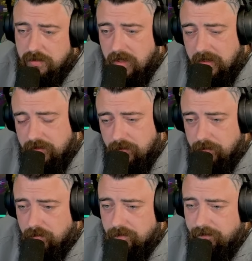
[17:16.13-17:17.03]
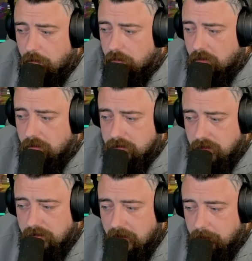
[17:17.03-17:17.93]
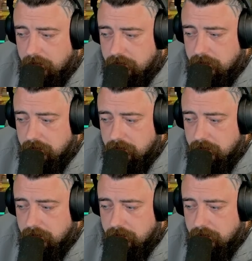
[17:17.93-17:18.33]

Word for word: $204 on that one.